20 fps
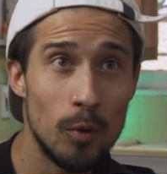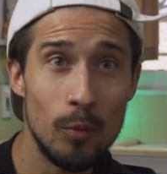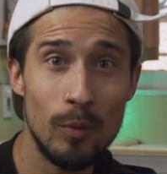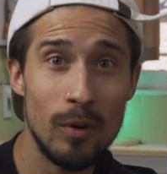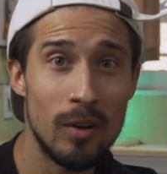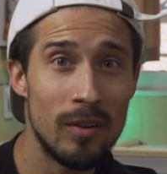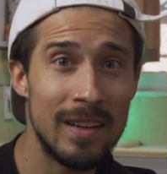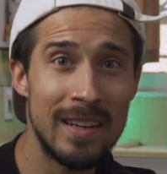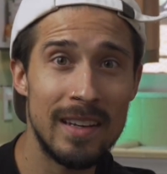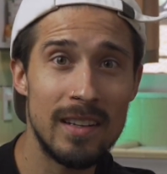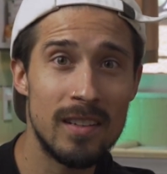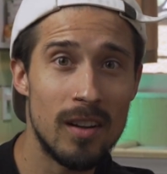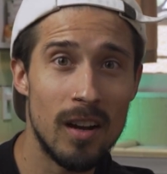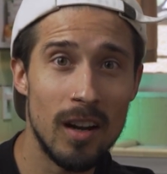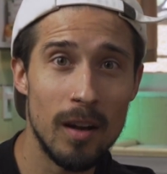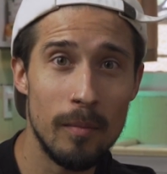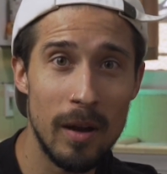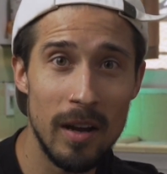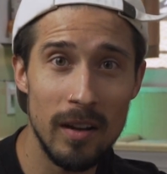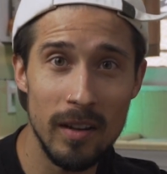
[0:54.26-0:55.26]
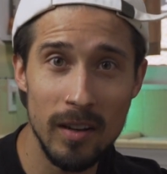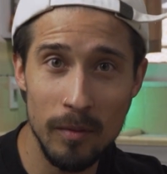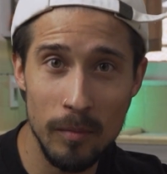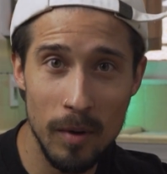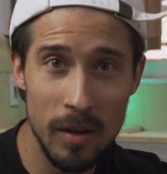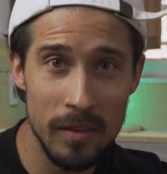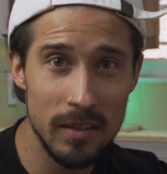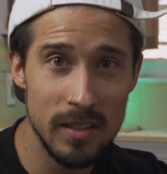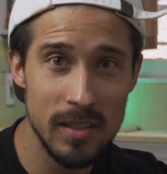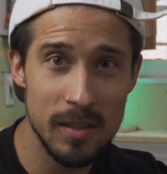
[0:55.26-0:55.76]
but we don't need to talk about your
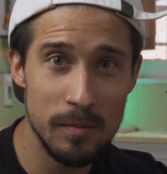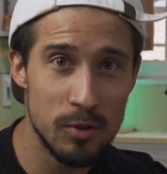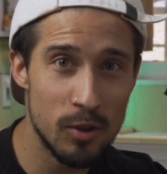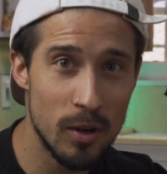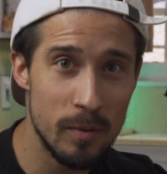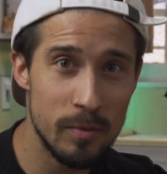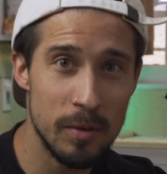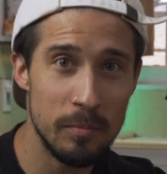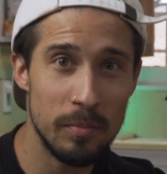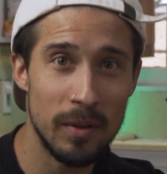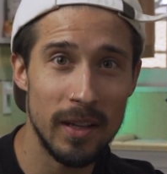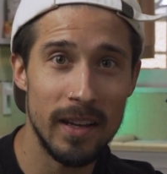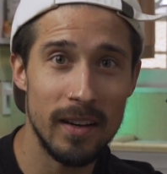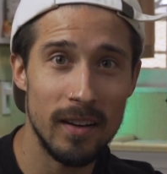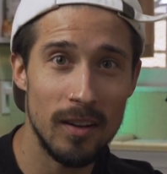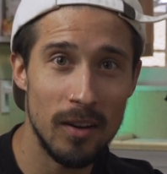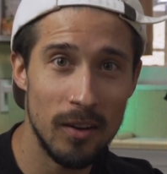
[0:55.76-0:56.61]
monthly subscription plan,